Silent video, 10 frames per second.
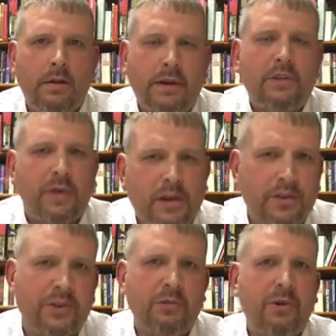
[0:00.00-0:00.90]
because we
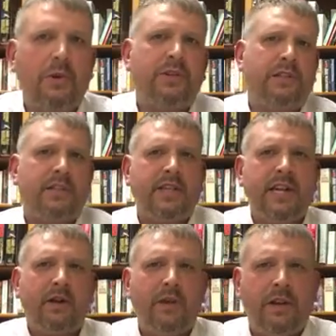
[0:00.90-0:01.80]
understood what was at
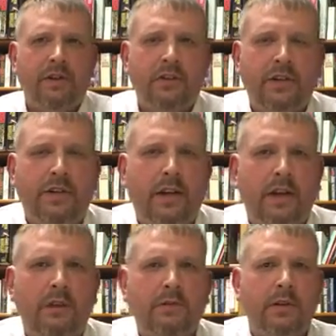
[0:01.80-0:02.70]
stake. We understood that
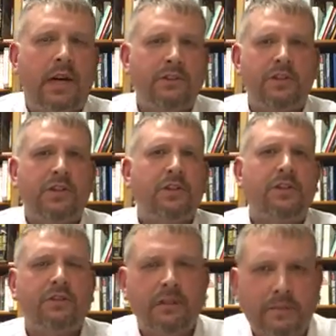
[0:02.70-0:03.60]
our
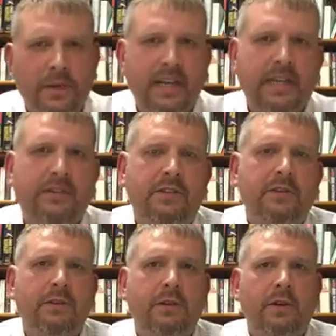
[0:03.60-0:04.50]
constitutional
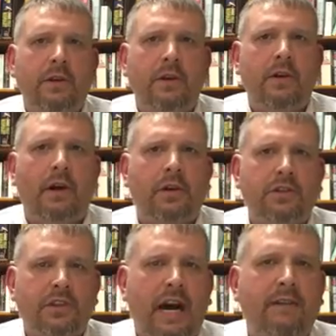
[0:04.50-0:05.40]
liberties, our
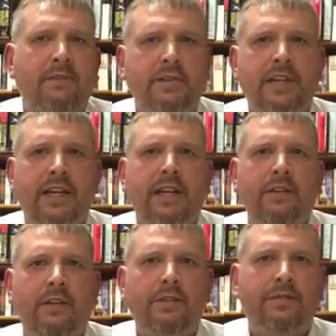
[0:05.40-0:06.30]

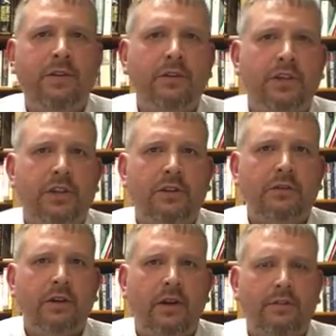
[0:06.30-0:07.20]
sovereignty, the
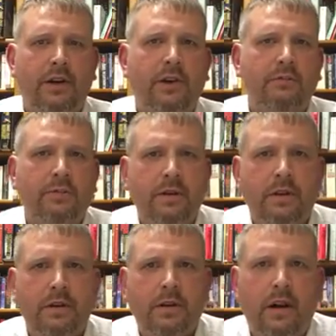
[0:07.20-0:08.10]
future of our
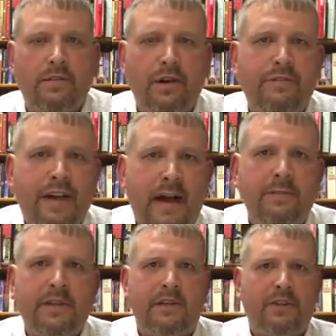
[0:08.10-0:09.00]

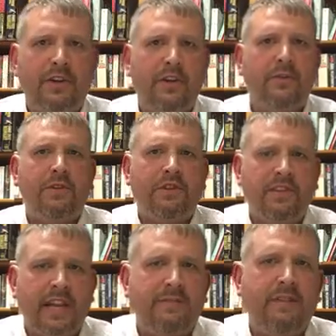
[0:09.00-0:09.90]
families, of our youth, the
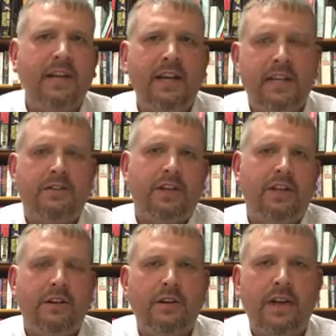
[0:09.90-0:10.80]
safety and
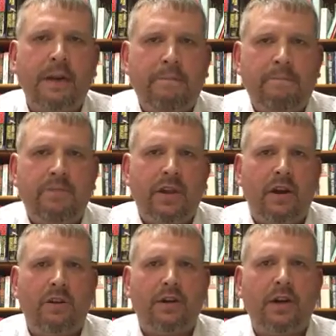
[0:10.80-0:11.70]
security
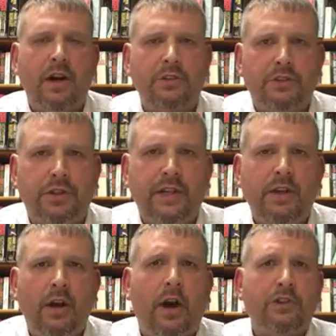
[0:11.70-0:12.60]
of our country,
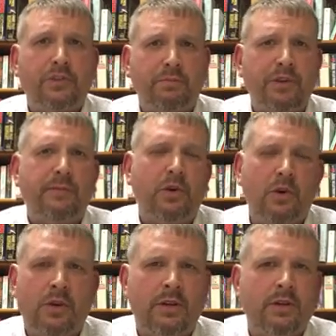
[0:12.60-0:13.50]
our Supreme
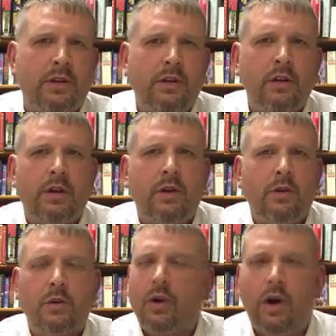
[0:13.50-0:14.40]
Court,
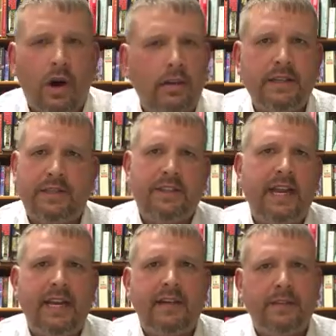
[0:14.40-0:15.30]
were all at
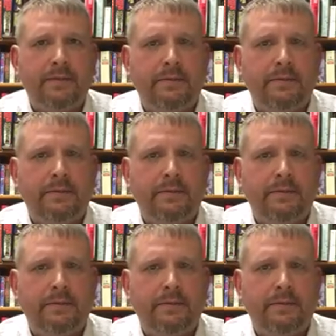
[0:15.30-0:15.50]
stake